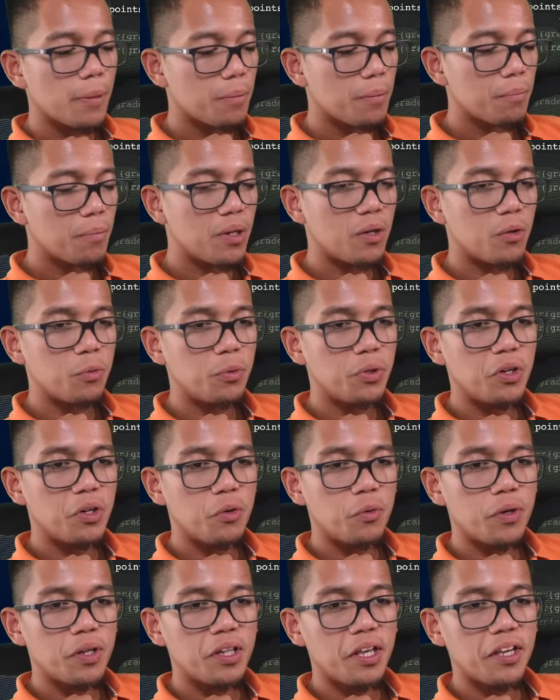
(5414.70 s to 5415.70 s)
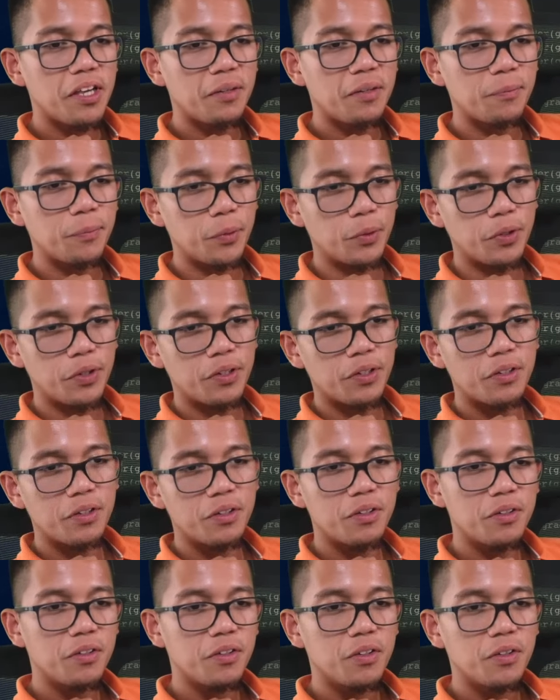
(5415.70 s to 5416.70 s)
But we don't want that anymore.
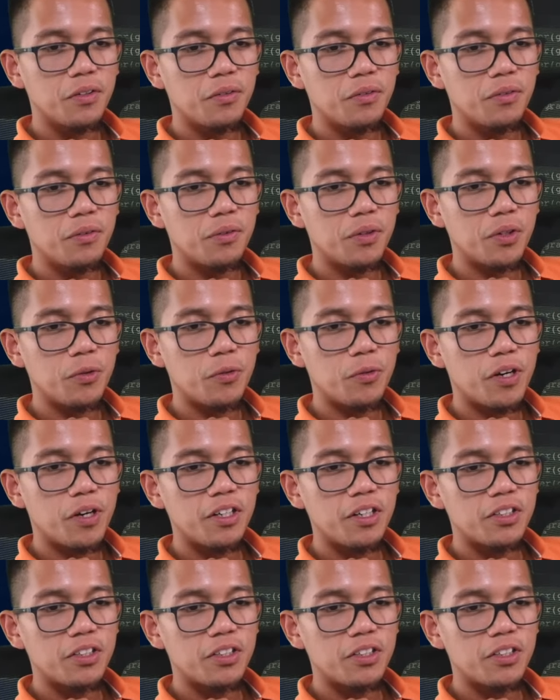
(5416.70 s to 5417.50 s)
We want it